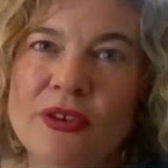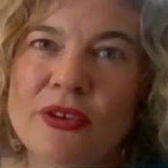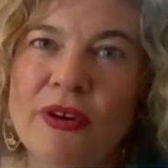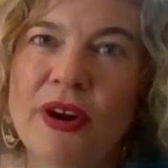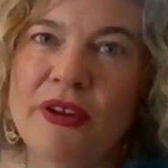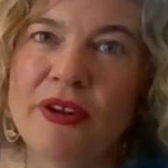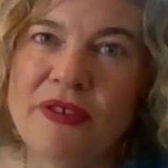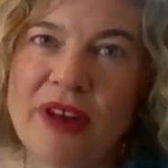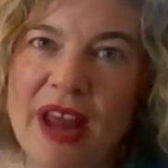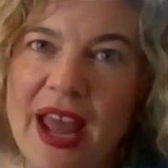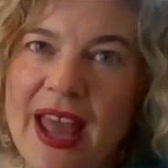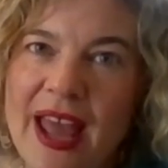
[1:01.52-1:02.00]
your
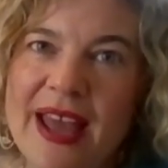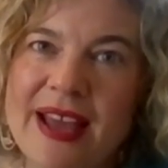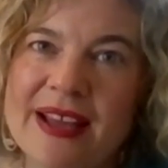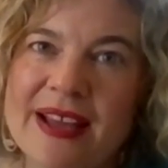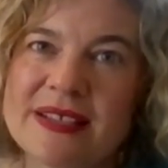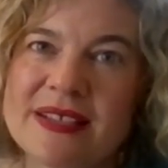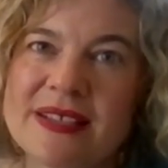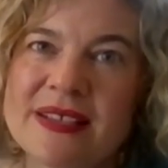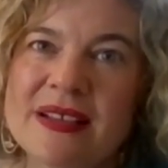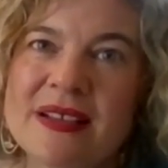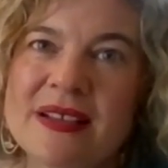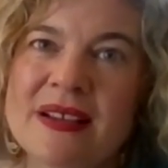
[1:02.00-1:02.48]
own
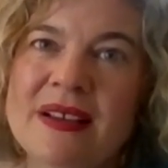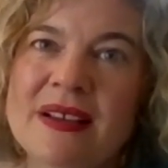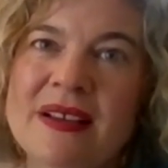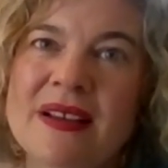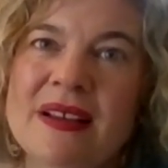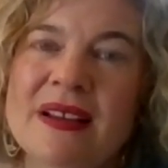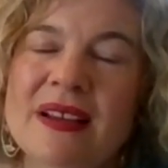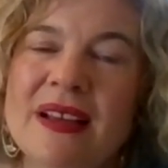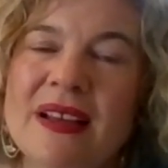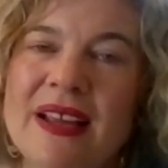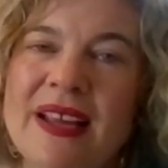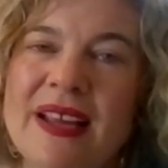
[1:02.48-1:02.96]
head
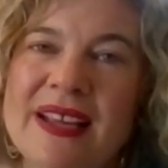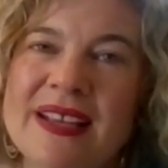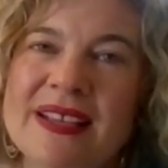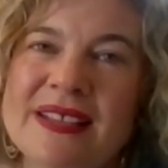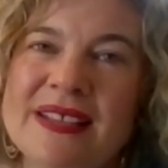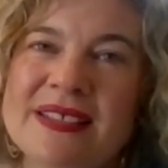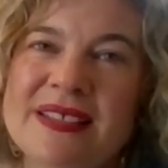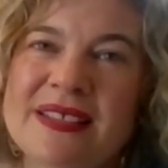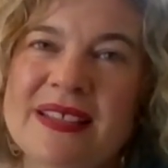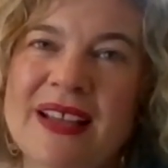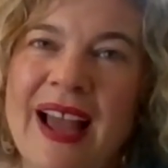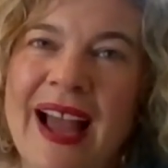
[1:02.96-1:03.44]

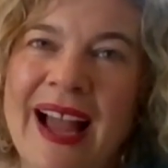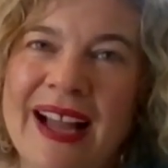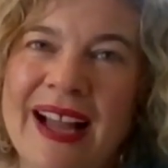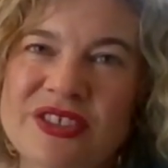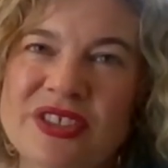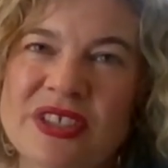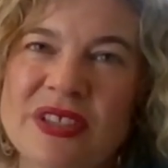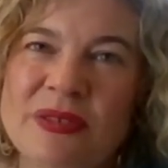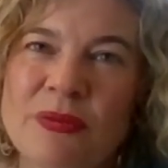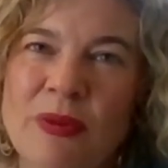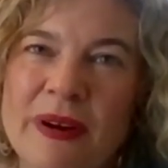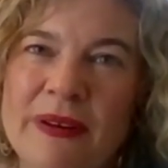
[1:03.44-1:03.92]
is
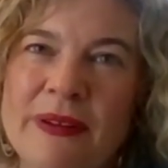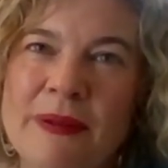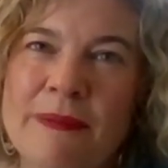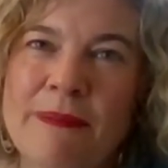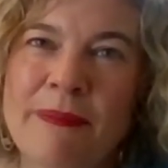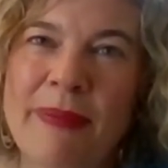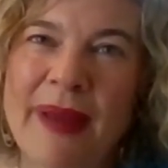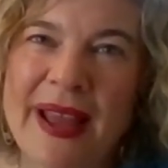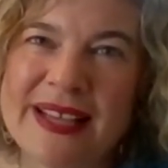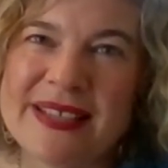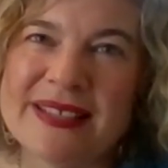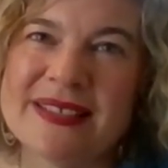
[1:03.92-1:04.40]
actually one of the
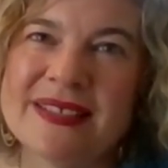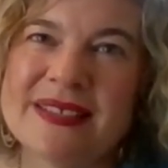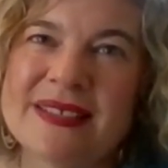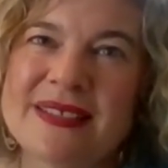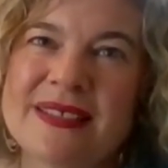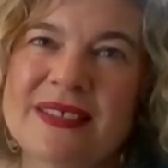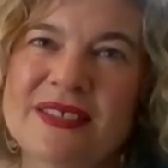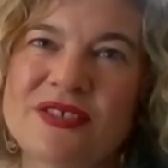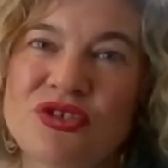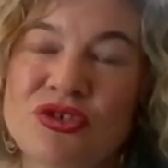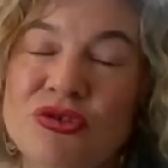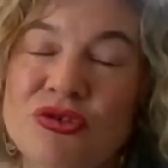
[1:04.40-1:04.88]

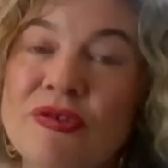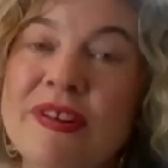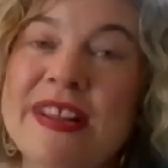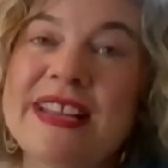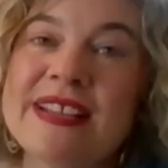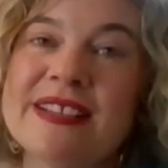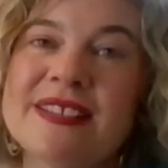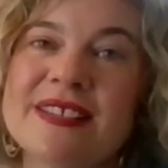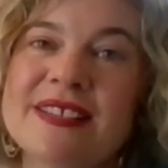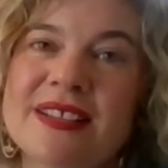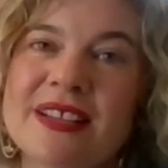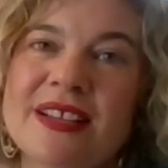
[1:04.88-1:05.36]
best
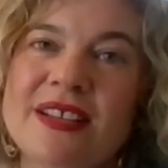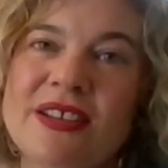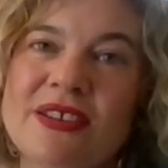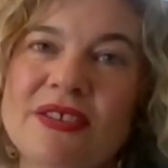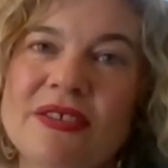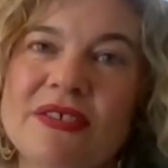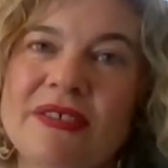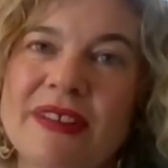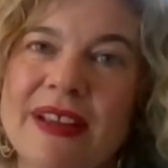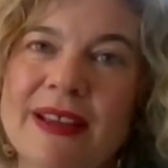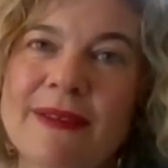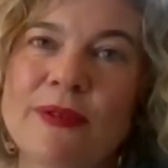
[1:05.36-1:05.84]
treats that you
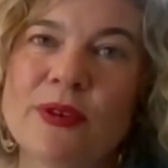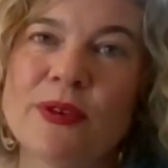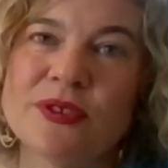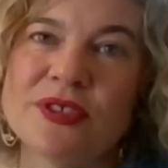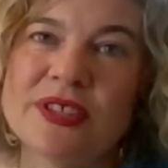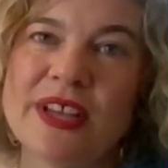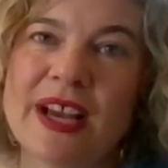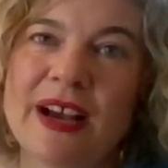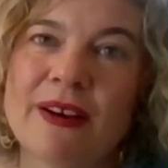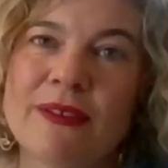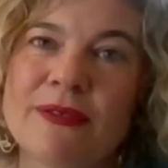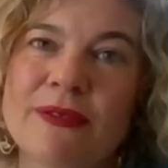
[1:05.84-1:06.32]
can give
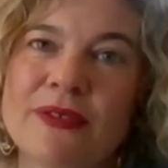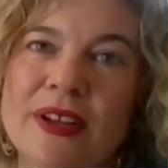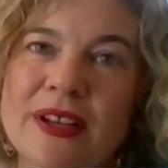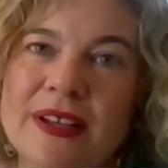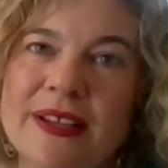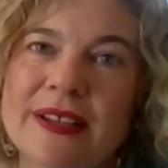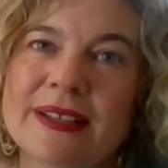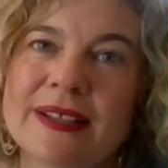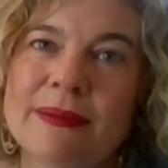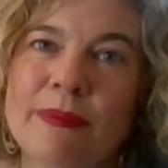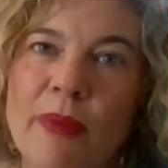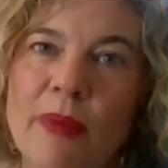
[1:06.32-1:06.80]
yourself, a
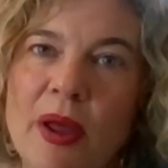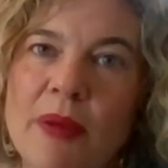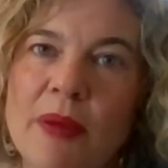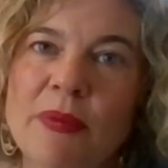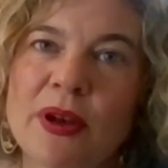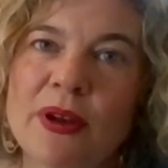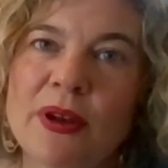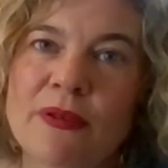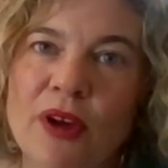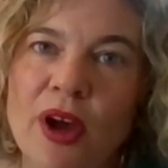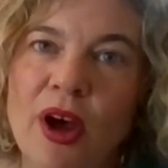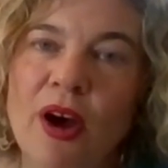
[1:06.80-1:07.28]
little
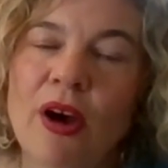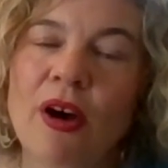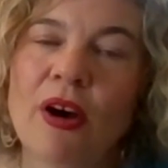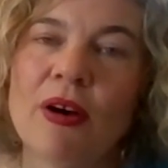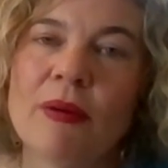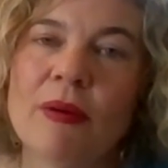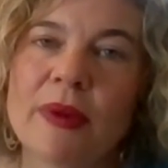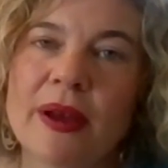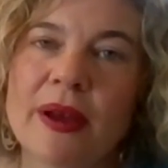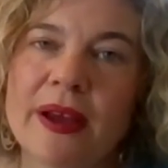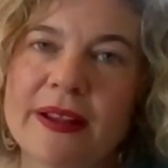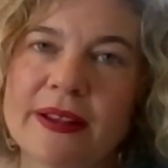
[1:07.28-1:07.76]
moment of
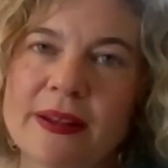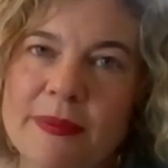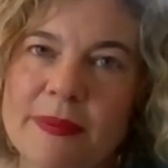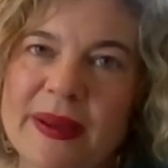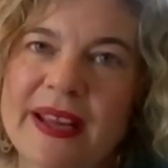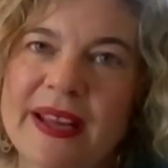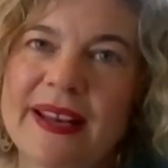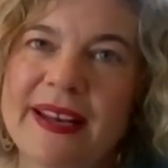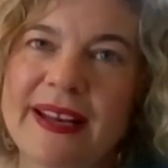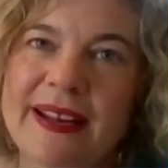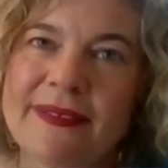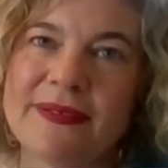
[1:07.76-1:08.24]
calm at the
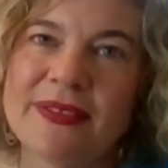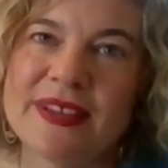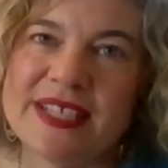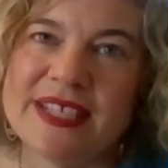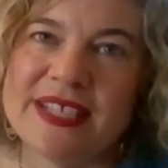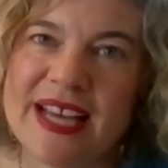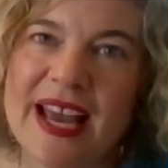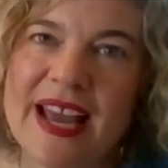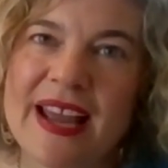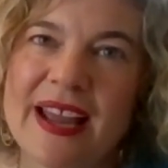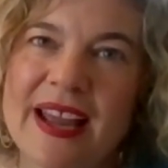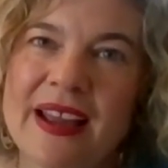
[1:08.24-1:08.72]
beginning of the
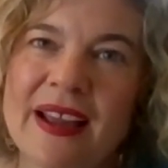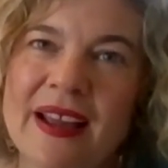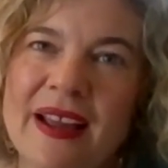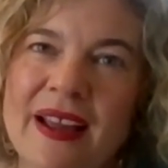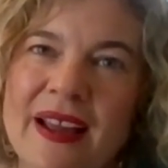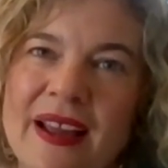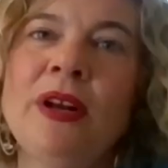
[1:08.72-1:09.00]
day.